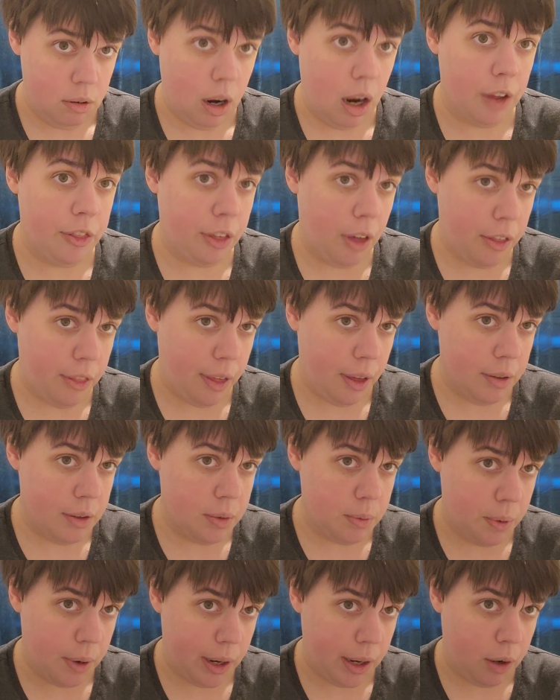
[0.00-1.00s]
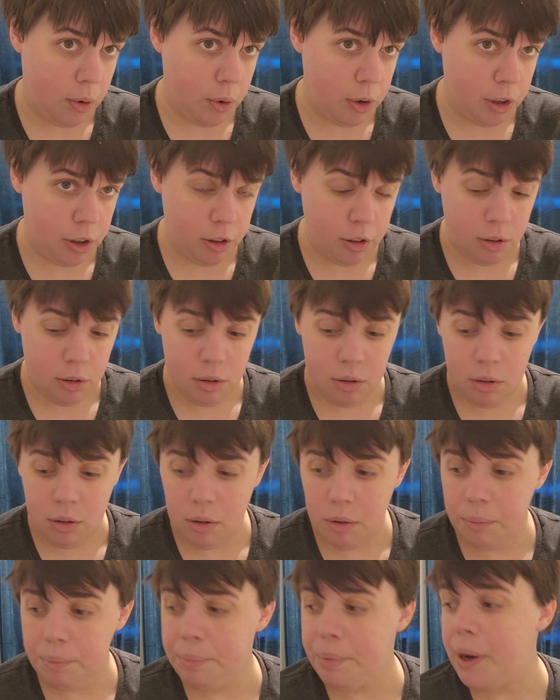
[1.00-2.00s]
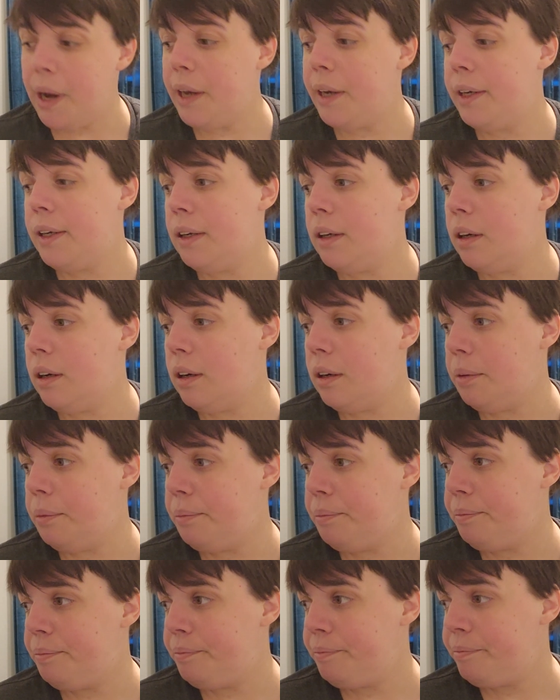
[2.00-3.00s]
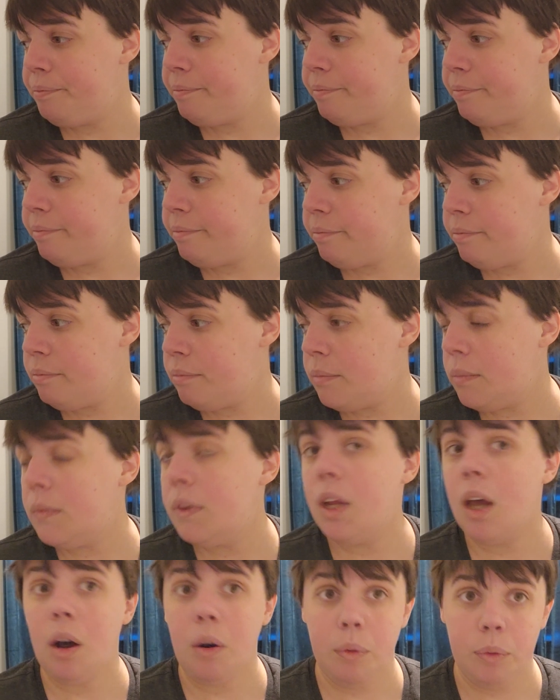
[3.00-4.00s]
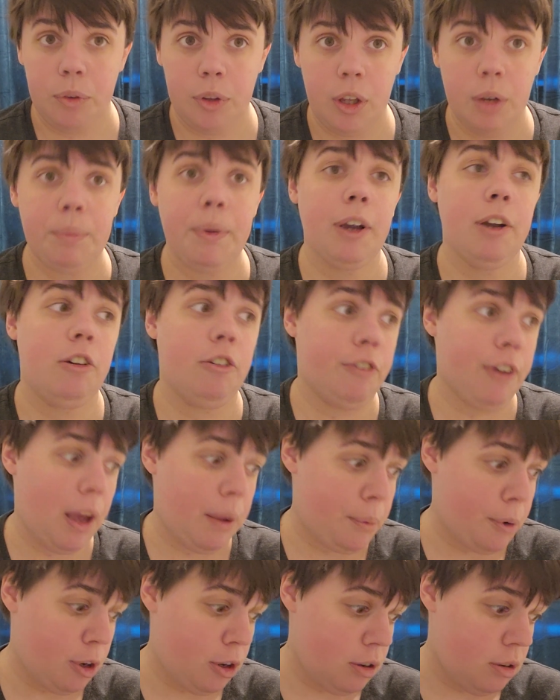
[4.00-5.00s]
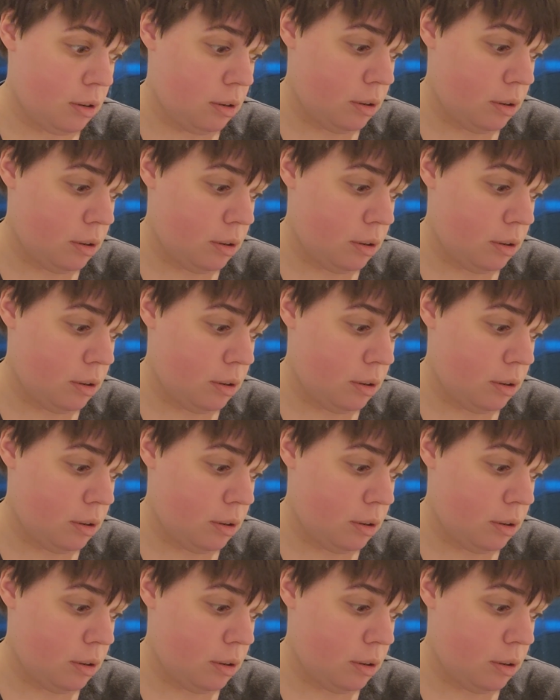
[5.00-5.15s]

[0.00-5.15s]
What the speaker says: I thought that's what I ordered. But no, they're microfiber.